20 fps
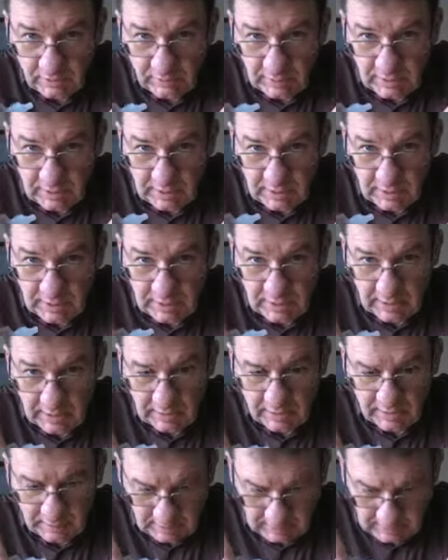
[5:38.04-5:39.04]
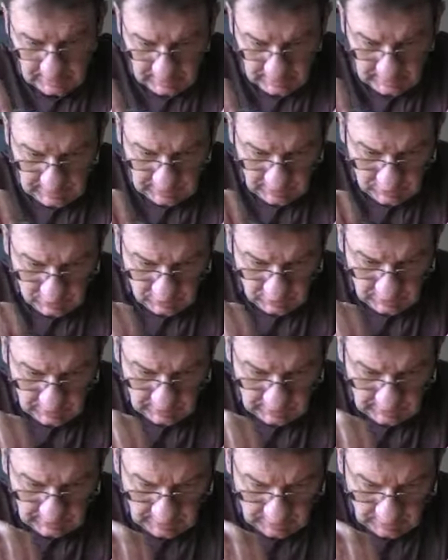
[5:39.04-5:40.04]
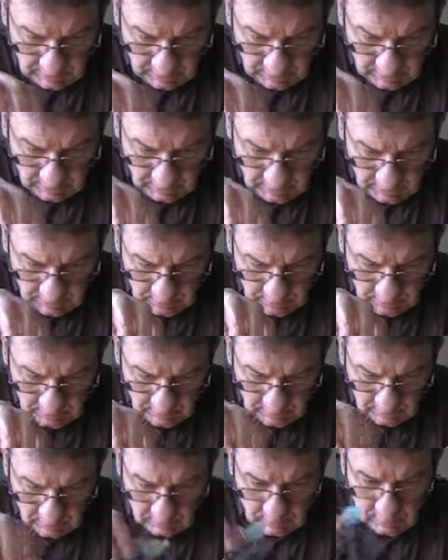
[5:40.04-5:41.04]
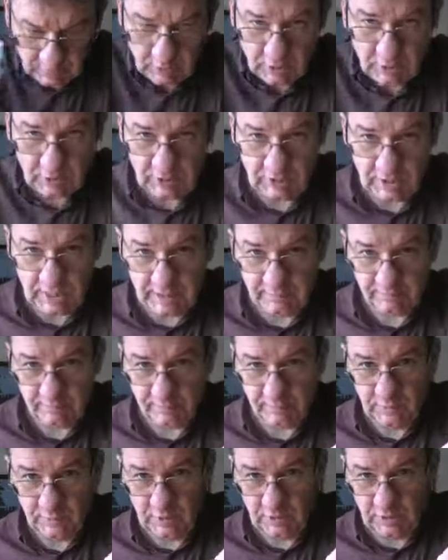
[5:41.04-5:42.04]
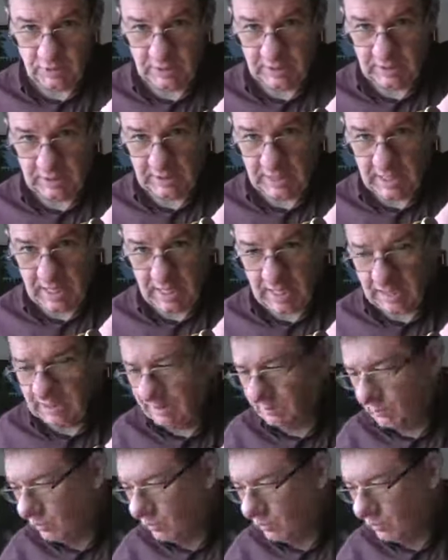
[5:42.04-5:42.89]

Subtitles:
bit here, and it's literally just that. Doesn't need any